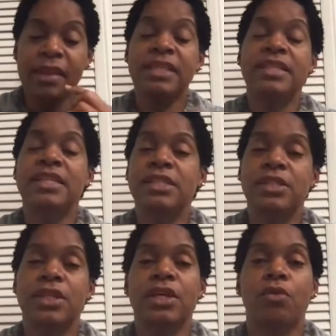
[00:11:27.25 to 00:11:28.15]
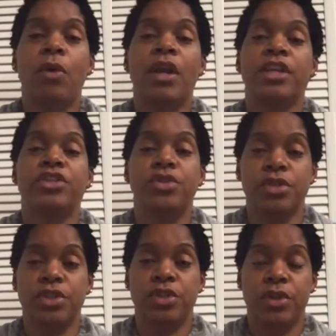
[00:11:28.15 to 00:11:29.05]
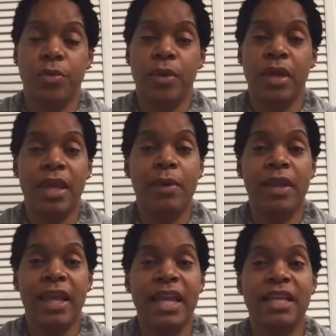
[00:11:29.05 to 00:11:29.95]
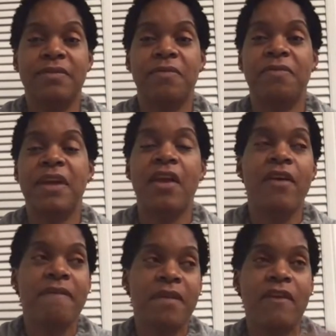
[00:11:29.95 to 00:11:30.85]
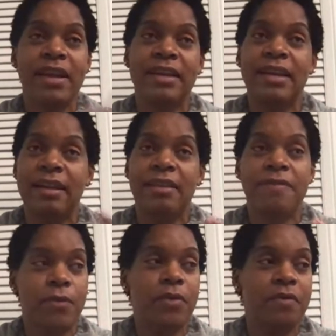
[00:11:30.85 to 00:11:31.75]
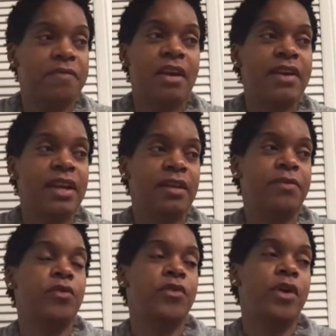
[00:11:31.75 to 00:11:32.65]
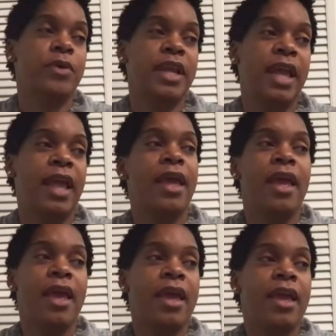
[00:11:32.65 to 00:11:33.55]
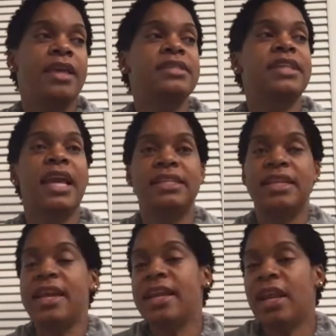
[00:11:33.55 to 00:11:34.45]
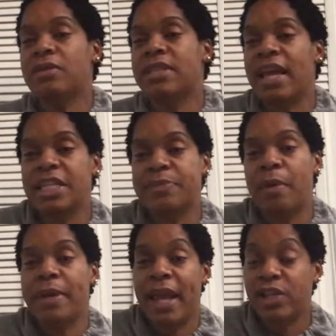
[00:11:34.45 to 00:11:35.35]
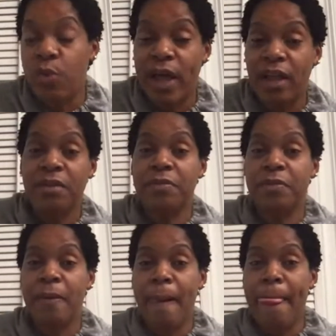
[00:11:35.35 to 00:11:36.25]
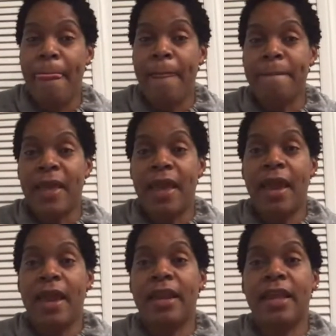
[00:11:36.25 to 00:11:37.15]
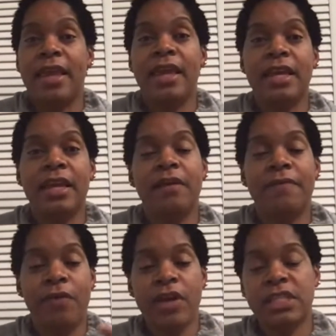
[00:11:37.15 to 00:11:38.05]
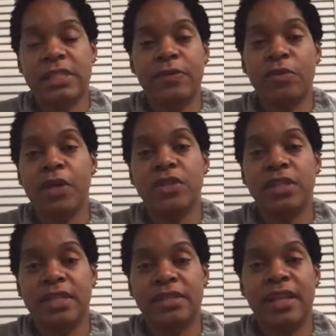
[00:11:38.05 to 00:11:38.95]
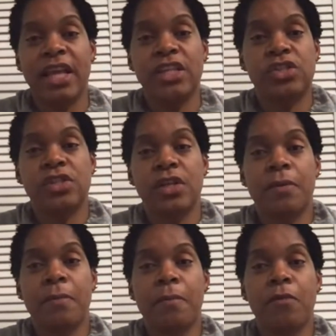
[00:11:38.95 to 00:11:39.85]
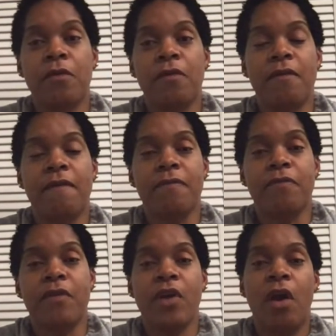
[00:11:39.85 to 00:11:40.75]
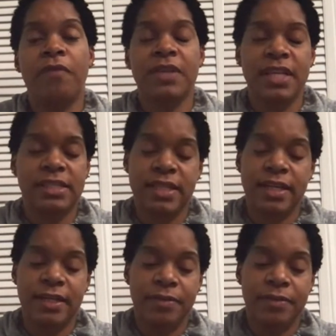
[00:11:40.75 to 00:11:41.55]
This is what he chooses to do. He will eat very, very little food, very little throughout the day. He's 18, he looks like he's probably like 12. And he avoids food because he doesn't like, very often it's